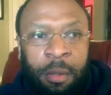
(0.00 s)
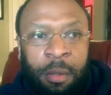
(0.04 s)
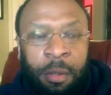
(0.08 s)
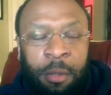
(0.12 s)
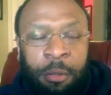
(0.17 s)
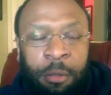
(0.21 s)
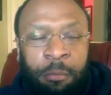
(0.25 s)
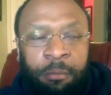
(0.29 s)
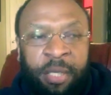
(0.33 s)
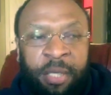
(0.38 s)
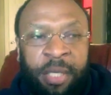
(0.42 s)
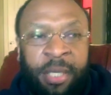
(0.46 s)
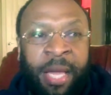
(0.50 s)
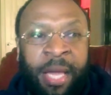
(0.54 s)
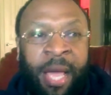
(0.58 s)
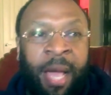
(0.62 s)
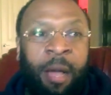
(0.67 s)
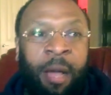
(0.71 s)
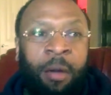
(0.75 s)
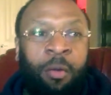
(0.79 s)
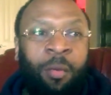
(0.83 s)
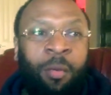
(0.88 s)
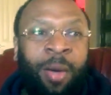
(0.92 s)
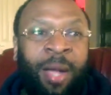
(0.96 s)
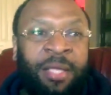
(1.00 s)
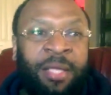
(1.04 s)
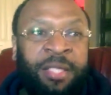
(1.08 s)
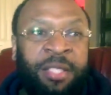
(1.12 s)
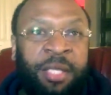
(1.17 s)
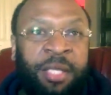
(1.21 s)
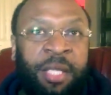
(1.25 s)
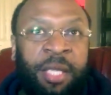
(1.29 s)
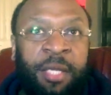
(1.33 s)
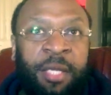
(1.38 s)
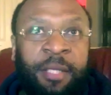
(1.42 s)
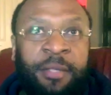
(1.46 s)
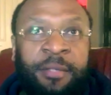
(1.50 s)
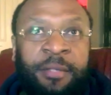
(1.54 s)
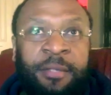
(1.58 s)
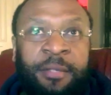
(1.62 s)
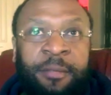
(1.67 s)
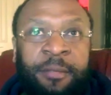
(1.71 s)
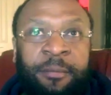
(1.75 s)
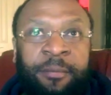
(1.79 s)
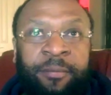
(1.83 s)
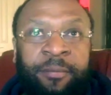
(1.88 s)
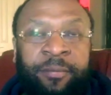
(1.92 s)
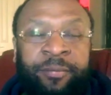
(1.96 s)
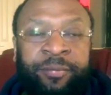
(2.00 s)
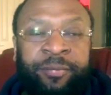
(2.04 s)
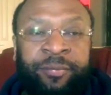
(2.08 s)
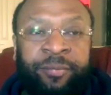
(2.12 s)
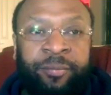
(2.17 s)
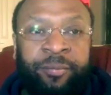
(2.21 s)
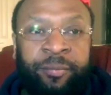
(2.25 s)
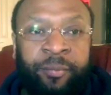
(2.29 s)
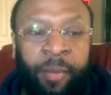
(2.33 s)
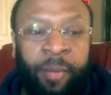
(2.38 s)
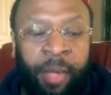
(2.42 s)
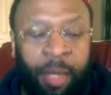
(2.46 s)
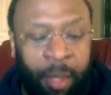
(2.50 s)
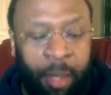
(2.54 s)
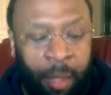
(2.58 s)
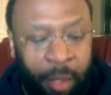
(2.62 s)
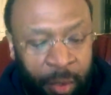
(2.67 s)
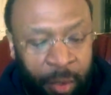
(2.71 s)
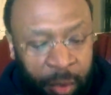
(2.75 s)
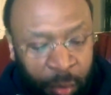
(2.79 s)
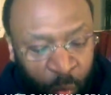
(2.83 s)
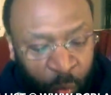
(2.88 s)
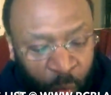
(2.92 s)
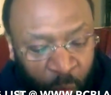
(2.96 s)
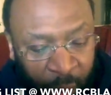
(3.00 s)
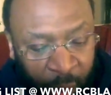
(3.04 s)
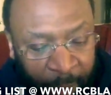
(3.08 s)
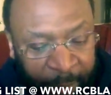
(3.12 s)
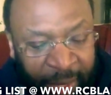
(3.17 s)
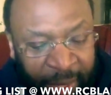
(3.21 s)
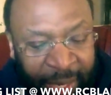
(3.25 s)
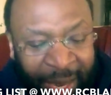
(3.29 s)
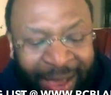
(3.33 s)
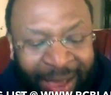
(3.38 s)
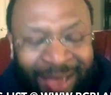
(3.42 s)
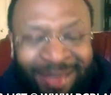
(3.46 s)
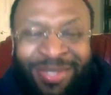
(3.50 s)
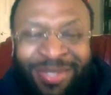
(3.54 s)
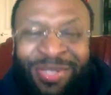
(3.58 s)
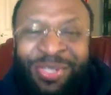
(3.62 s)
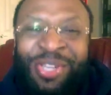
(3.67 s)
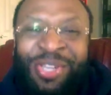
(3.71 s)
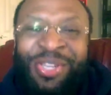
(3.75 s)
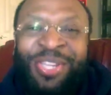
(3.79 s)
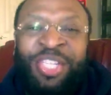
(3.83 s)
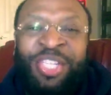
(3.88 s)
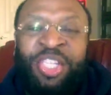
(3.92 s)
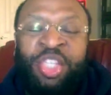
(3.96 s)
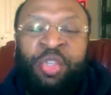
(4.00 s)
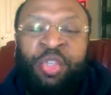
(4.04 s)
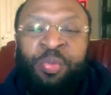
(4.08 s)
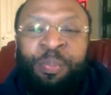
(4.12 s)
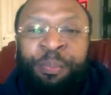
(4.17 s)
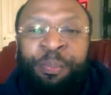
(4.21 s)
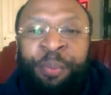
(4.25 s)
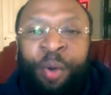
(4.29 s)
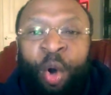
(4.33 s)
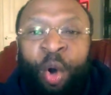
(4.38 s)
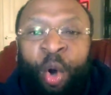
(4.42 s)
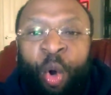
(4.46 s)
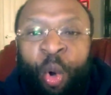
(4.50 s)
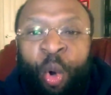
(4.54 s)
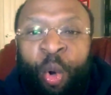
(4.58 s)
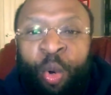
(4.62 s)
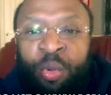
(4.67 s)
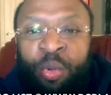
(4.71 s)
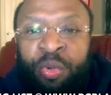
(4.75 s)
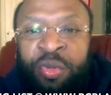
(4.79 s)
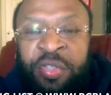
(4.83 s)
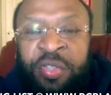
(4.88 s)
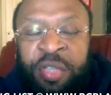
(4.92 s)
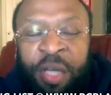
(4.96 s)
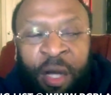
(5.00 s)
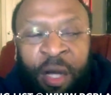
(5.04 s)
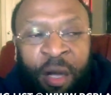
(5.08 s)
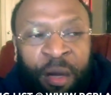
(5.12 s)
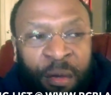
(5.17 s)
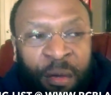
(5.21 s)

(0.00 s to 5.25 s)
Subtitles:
But now watch this. The woman has to dispose of